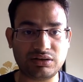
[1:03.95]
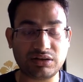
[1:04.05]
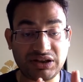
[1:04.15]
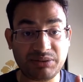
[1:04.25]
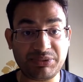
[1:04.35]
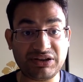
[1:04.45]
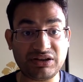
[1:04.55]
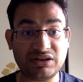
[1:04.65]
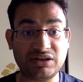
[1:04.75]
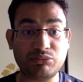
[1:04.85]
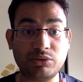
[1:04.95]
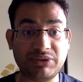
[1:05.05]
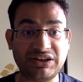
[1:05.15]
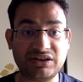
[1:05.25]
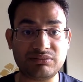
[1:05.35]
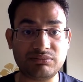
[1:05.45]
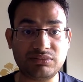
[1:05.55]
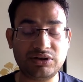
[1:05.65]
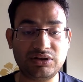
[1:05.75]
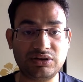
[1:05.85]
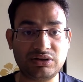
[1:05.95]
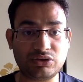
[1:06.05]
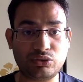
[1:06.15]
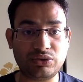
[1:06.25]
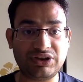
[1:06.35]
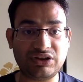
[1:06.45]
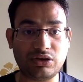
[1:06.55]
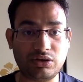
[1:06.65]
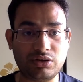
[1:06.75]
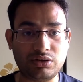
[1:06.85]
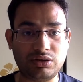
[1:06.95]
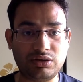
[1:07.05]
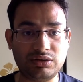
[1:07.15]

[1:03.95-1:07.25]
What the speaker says: keeping the momentum going on